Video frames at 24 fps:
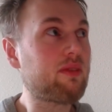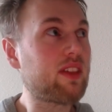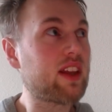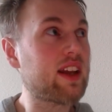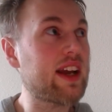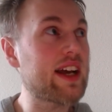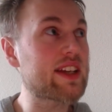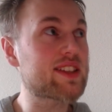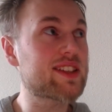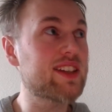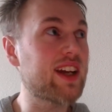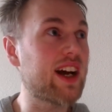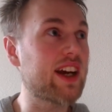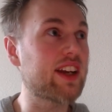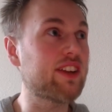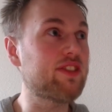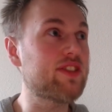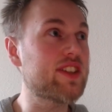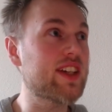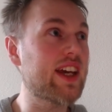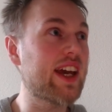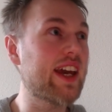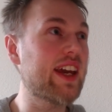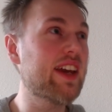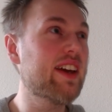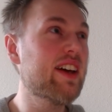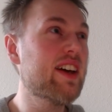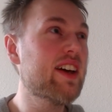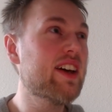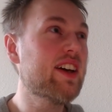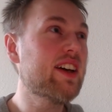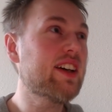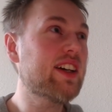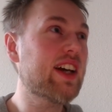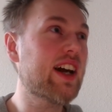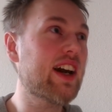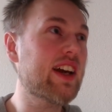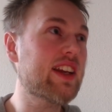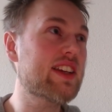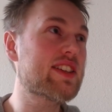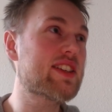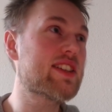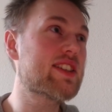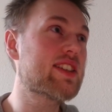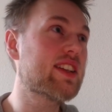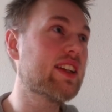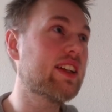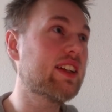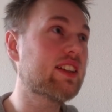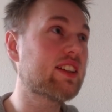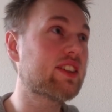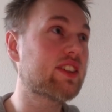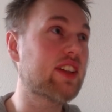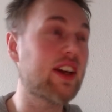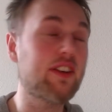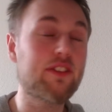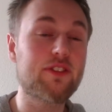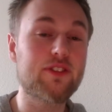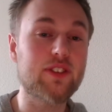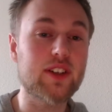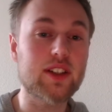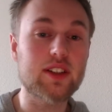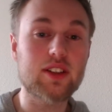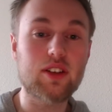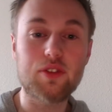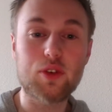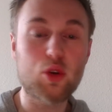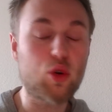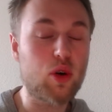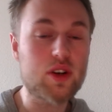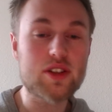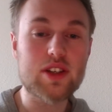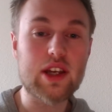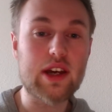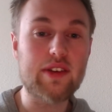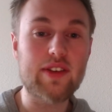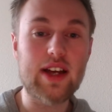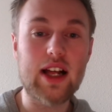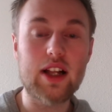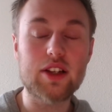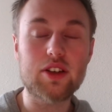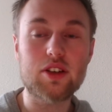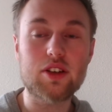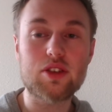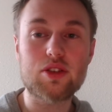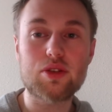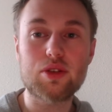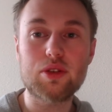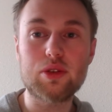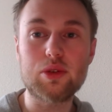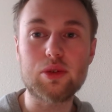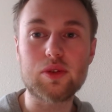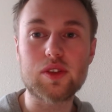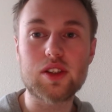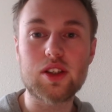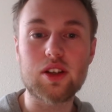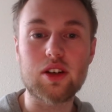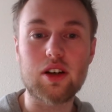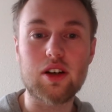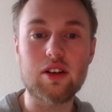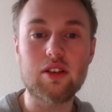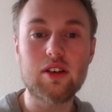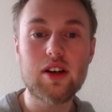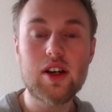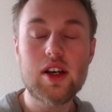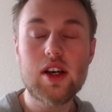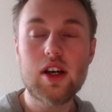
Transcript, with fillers: As an INFJ, kindness is a little different. Of course, I value truth, you know.